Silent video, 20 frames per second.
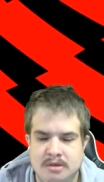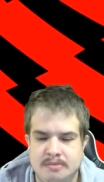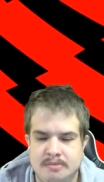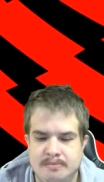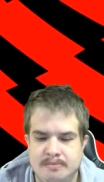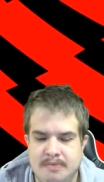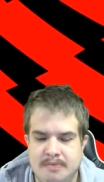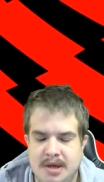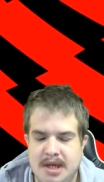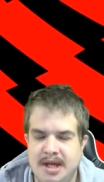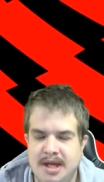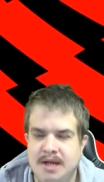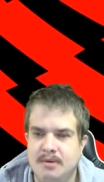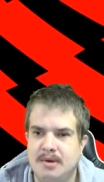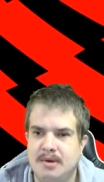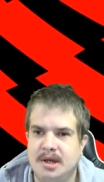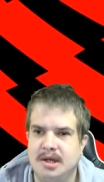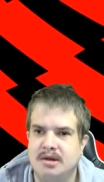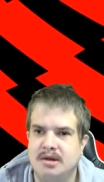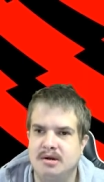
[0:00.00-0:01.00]
But
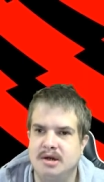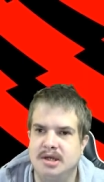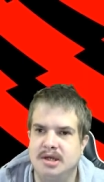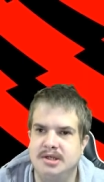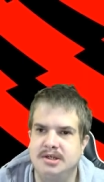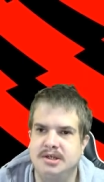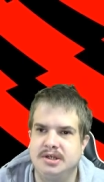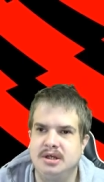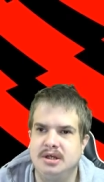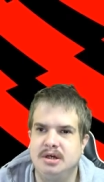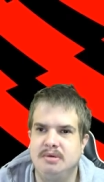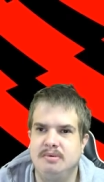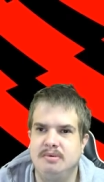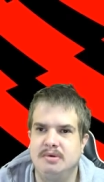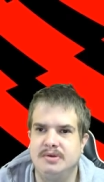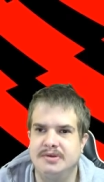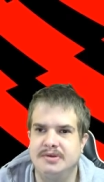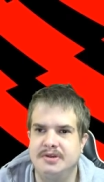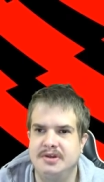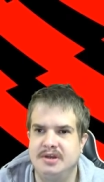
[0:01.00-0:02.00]
anyway, guys, you know
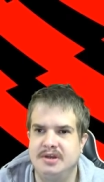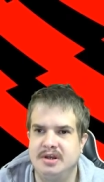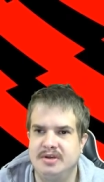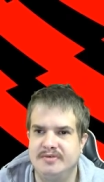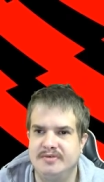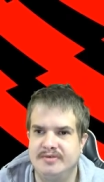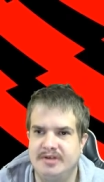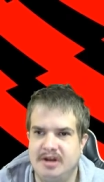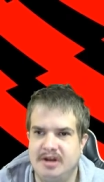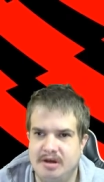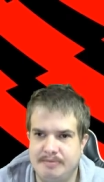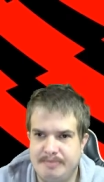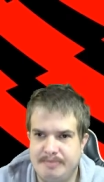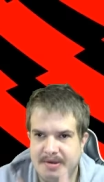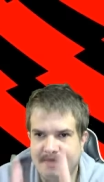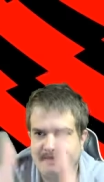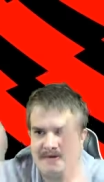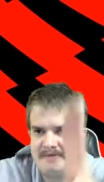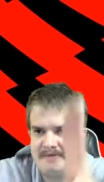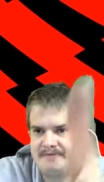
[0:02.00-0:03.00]
what to do. Give it a
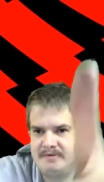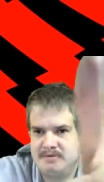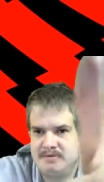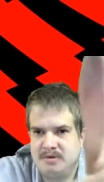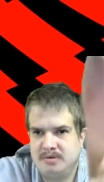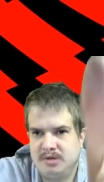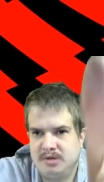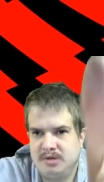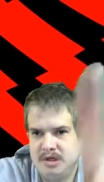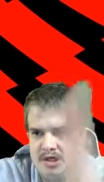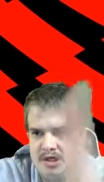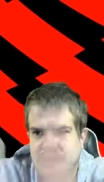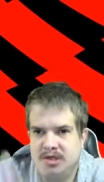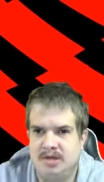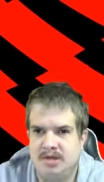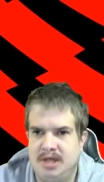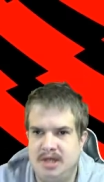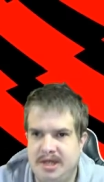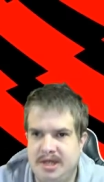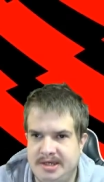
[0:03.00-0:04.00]
Big fat thumbs Hope you
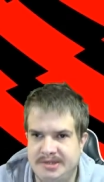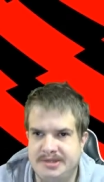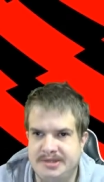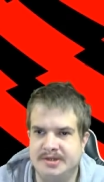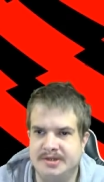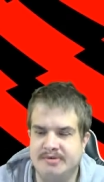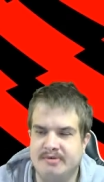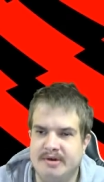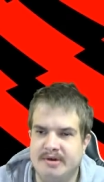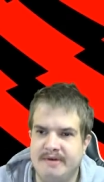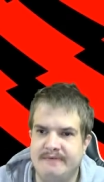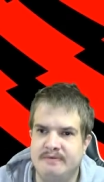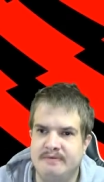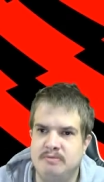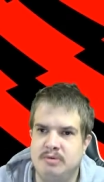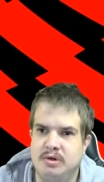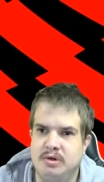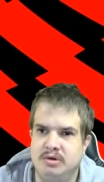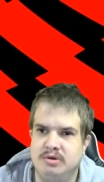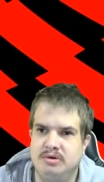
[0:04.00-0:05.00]
enjoy it. Subscribe for
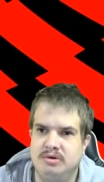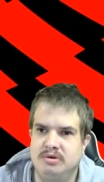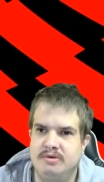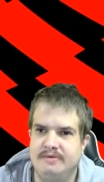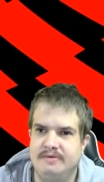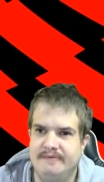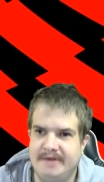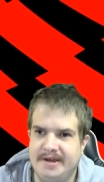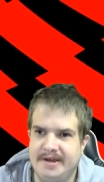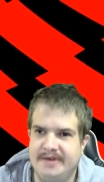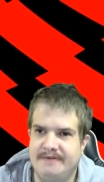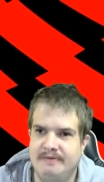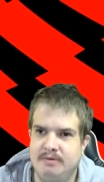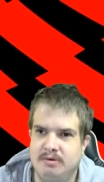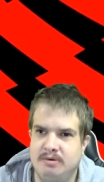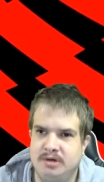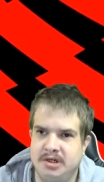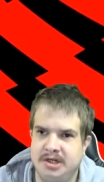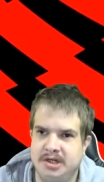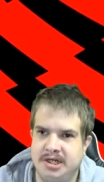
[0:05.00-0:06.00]
more. Thanks
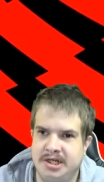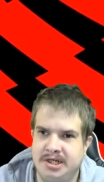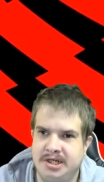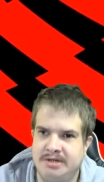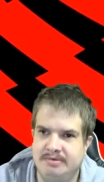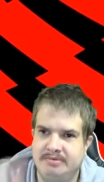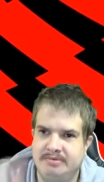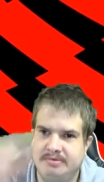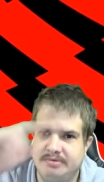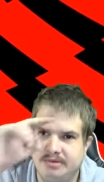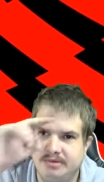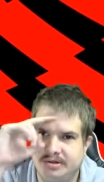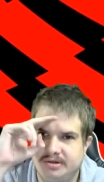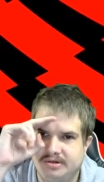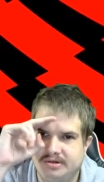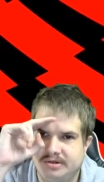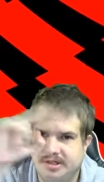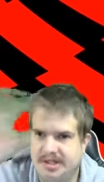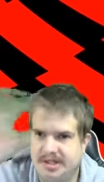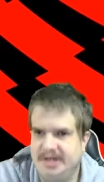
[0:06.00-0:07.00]
for watching.
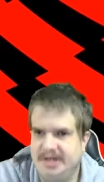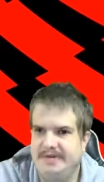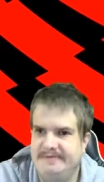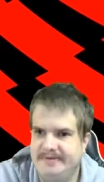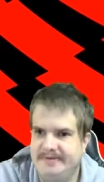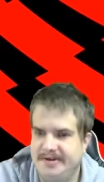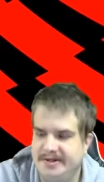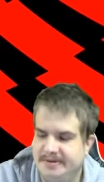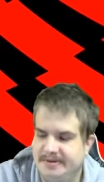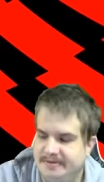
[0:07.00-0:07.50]
Ciao for now.